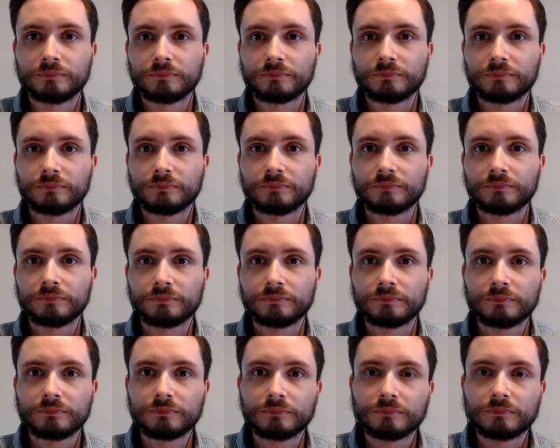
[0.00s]

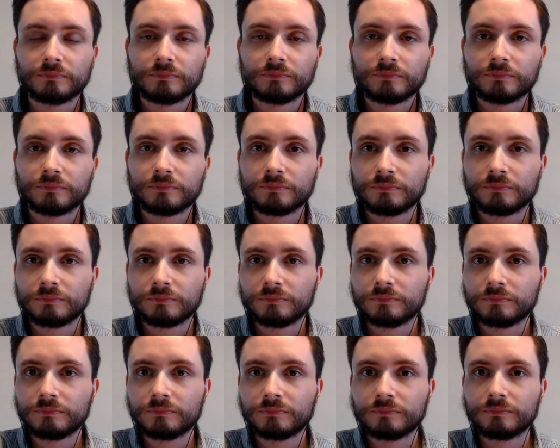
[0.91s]

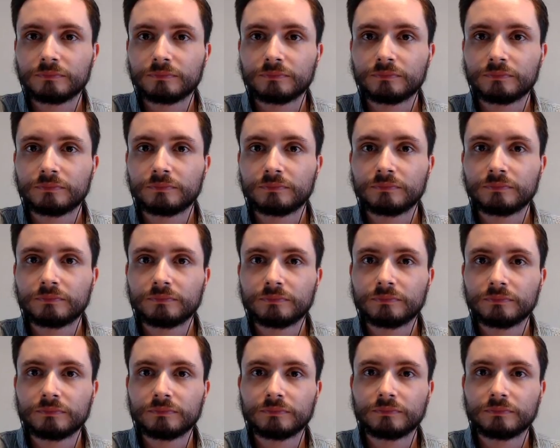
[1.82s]

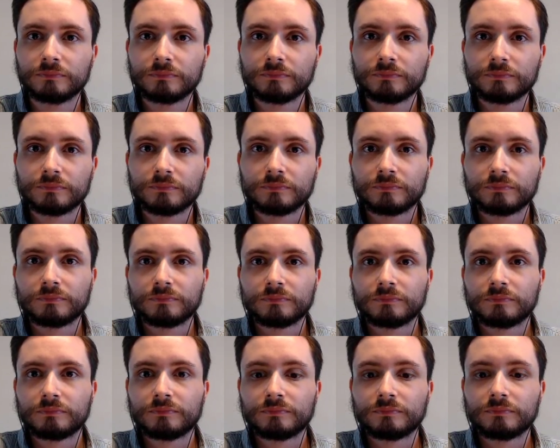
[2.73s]

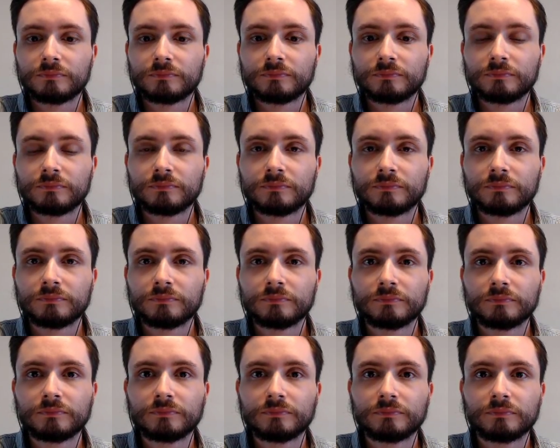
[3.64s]

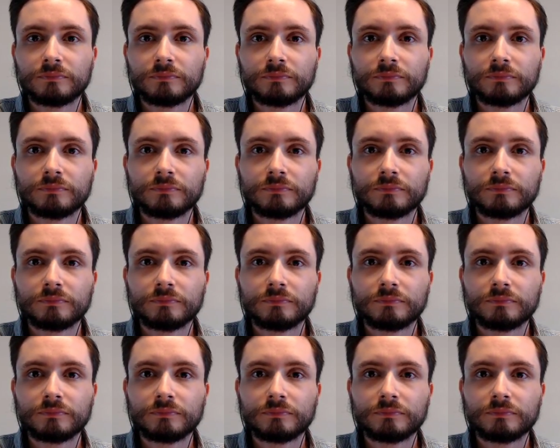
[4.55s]
This person isn't speaking.